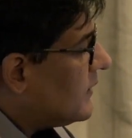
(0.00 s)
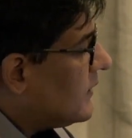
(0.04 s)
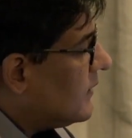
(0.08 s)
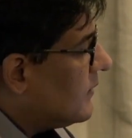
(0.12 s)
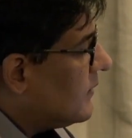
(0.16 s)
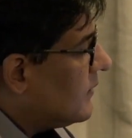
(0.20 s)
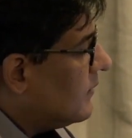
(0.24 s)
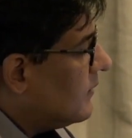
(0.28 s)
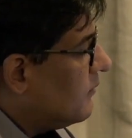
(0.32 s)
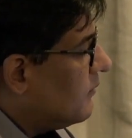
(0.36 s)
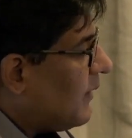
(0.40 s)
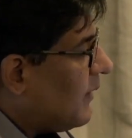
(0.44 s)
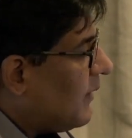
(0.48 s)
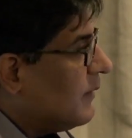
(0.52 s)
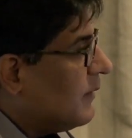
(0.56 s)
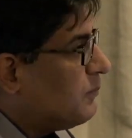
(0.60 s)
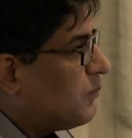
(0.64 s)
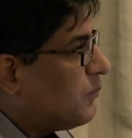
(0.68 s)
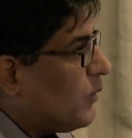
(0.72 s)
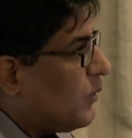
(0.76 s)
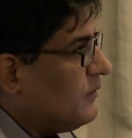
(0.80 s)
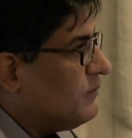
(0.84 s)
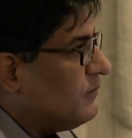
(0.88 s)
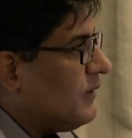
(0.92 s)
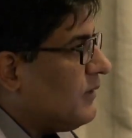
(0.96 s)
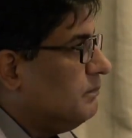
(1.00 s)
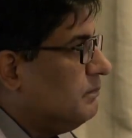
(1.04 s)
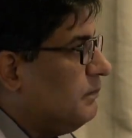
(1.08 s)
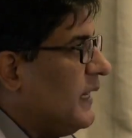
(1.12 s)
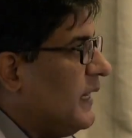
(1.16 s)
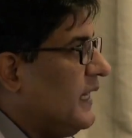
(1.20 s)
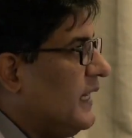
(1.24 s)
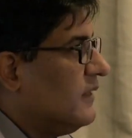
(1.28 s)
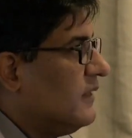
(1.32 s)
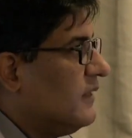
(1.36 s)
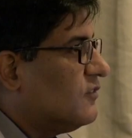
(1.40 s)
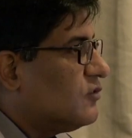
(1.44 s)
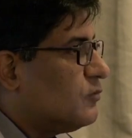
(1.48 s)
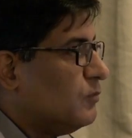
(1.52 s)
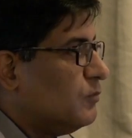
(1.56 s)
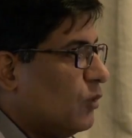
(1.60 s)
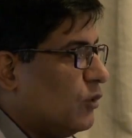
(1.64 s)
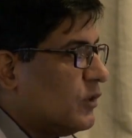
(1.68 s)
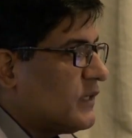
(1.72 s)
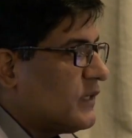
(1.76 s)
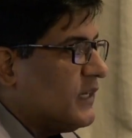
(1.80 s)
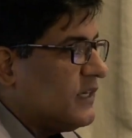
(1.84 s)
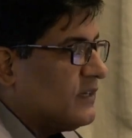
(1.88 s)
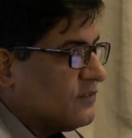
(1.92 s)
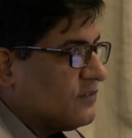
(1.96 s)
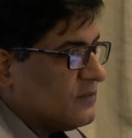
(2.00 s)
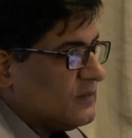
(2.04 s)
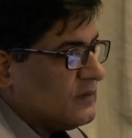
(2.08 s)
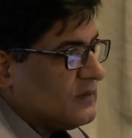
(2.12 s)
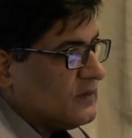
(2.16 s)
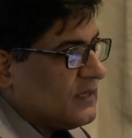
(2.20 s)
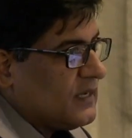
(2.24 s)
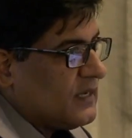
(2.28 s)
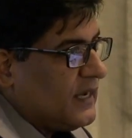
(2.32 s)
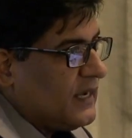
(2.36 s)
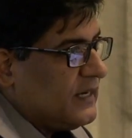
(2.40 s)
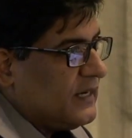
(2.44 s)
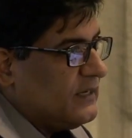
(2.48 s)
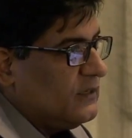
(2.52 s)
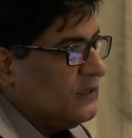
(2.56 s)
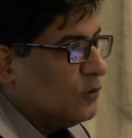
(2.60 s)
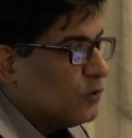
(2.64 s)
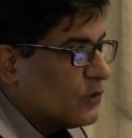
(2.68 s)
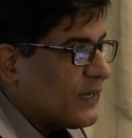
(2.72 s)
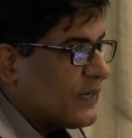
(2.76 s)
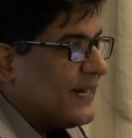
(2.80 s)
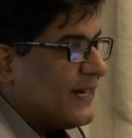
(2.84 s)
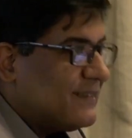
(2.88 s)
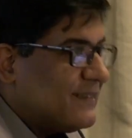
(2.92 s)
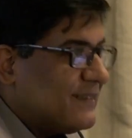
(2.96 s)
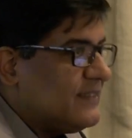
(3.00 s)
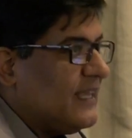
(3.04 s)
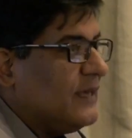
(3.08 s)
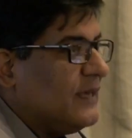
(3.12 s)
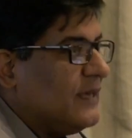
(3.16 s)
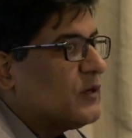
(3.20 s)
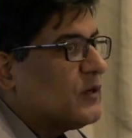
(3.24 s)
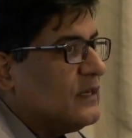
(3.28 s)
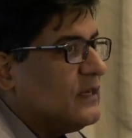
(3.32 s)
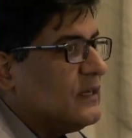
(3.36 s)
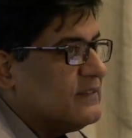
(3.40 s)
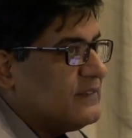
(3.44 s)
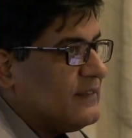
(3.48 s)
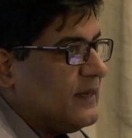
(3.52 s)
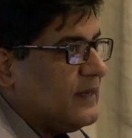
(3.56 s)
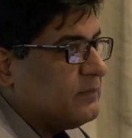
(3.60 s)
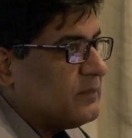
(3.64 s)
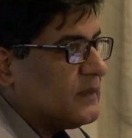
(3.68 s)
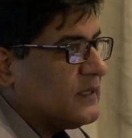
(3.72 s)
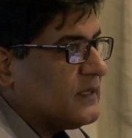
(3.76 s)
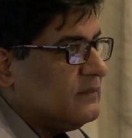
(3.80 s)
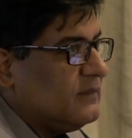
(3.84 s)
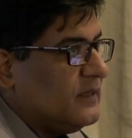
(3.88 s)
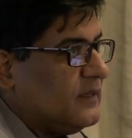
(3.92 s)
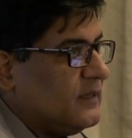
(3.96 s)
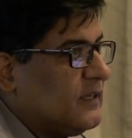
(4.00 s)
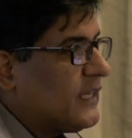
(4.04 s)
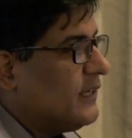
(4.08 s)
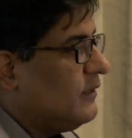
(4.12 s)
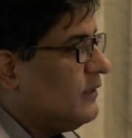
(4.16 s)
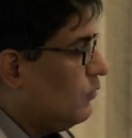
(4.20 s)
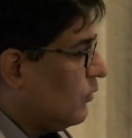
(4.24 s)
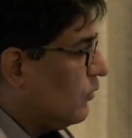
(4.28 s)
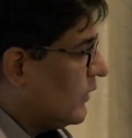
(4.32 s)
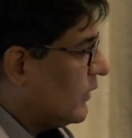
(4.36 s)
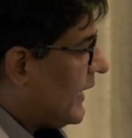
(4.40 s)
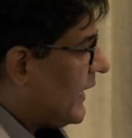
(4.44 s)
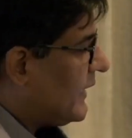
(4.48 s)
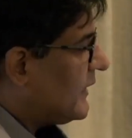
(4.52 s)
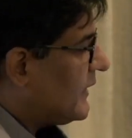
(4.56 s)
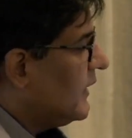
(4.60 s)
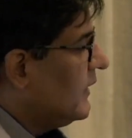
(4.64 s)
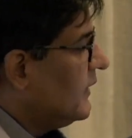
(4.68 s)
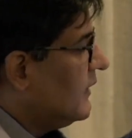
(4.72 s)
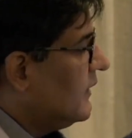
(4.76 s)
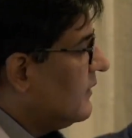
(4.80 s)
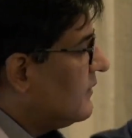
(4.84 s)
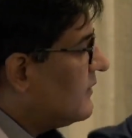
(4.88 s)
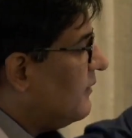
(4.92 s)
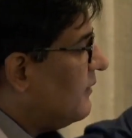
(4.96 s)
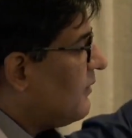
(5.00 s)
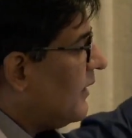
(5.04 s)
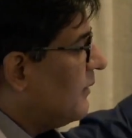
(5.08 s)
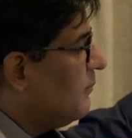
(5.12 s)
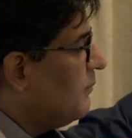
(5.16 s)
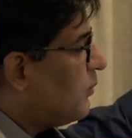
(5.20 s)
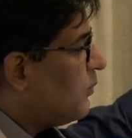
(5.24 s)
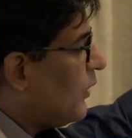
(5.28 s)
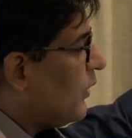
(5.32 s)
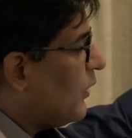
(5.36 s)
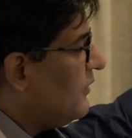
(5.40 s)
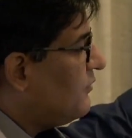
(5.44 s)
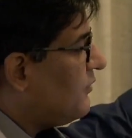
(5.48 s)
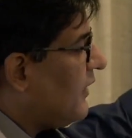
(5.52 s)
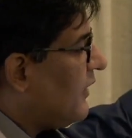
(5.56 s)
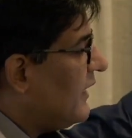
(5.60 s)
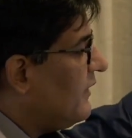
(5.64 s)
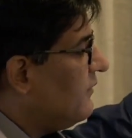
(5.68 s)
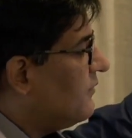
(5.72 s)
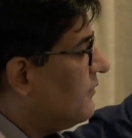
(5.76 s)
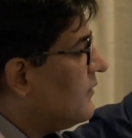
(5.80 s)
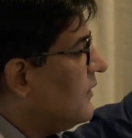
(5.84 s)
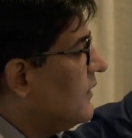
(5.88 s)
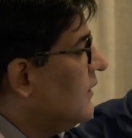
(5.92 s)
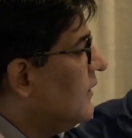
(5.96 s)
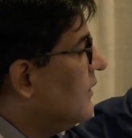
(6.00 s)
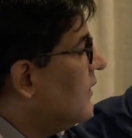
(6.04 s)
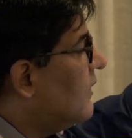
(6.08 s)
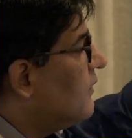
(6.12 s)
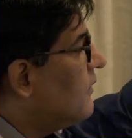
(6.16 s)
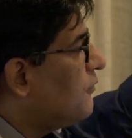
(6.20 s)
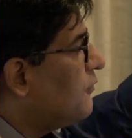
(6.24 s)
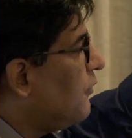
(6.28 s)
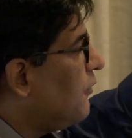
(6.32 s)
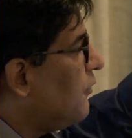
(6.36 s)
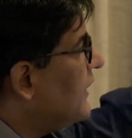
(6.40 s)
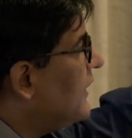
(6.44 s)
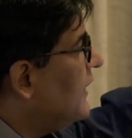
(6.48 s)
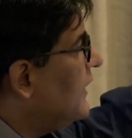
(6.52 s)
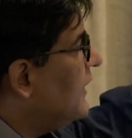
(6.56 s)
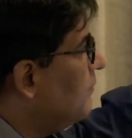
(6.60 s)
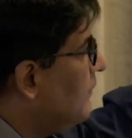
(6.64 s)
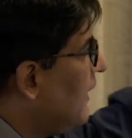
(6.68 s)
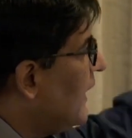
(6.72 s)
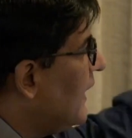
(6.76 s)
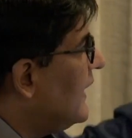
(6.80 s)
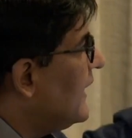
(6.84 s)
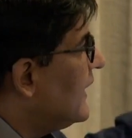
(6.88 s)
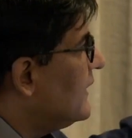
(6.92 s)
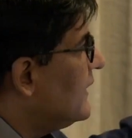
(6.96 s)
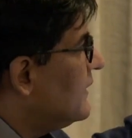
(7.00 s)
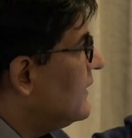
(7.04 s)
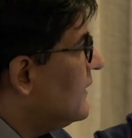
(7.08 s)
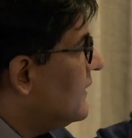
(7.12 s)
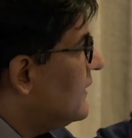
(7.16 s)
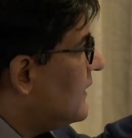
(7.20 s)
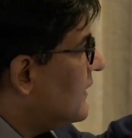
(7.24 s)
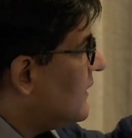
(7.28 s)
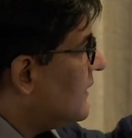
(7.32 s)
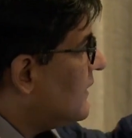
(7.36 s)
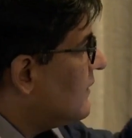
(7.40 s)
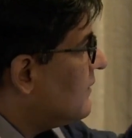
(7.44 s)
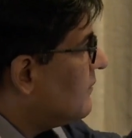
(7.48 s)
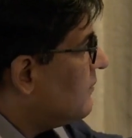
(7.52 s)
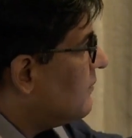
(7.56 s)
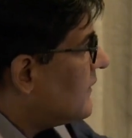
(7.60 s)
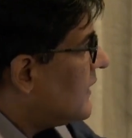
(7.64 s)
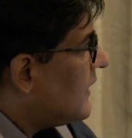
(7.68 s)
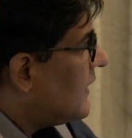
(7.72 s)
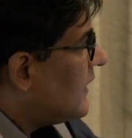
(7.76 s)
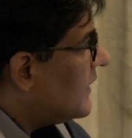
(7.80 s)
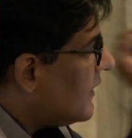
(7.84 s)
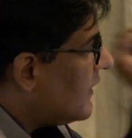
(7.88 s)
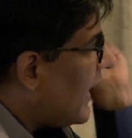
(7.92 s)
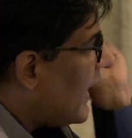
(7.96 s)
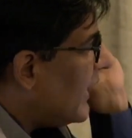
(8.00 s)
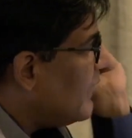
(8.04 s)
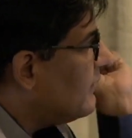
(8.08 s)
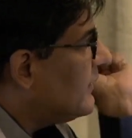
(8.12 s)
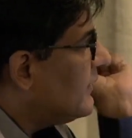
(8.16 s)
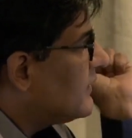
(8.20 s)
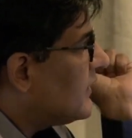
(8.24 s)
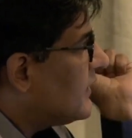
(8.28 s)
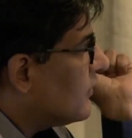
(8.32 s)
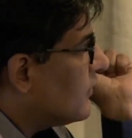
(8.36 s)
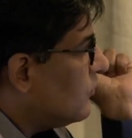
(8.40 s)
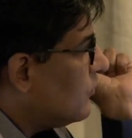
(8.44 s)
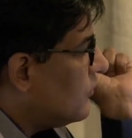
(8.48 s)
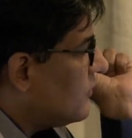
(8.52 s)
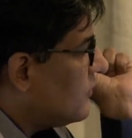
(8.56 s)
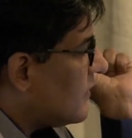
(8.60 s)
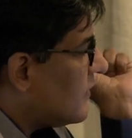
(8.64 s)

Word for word: 1.1 billion smokers and look at the same concept when we can look at say 1.5 or 15 million IV drug users,